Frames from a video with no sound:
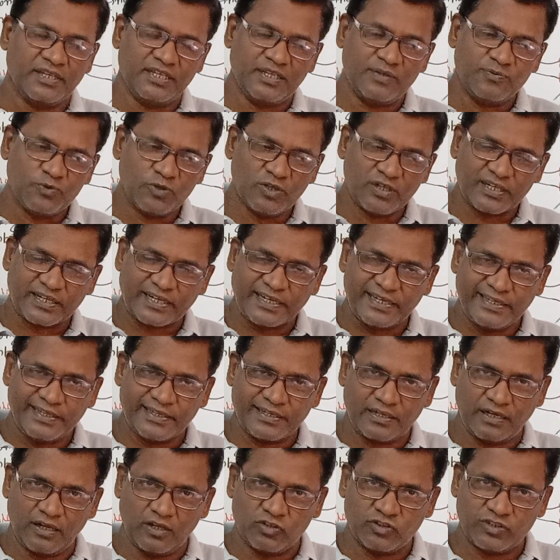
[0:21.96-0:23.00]
If you are
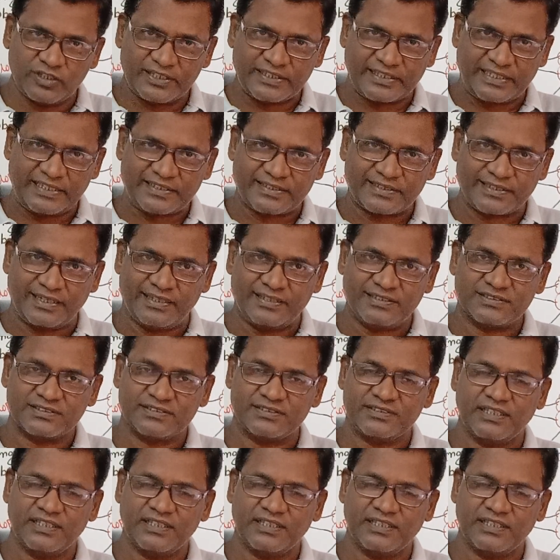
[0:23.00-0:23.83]
clear on the 10th class,